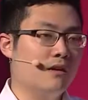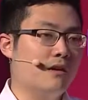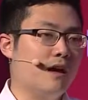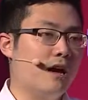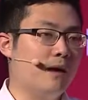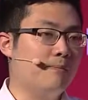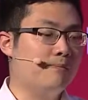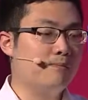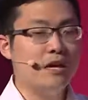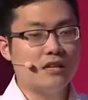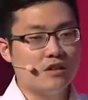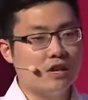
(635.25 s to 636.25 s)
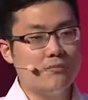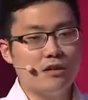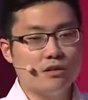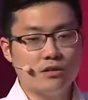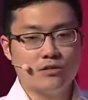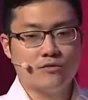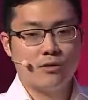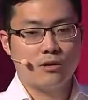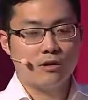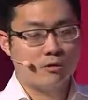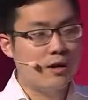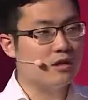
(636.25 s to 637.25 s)
But the same thing goes for
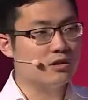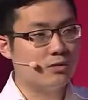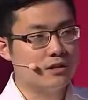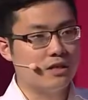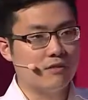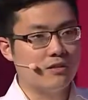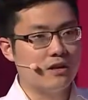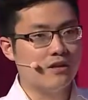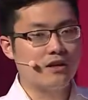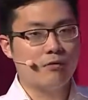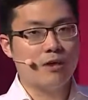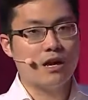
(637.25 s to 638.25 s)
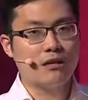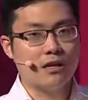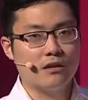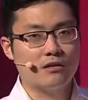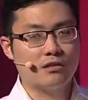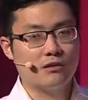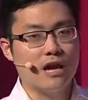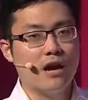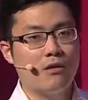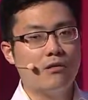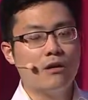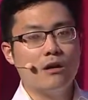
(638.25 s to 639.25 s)
on the regulatory side of things. I think regulators are
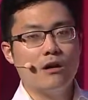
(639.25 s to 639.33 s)
now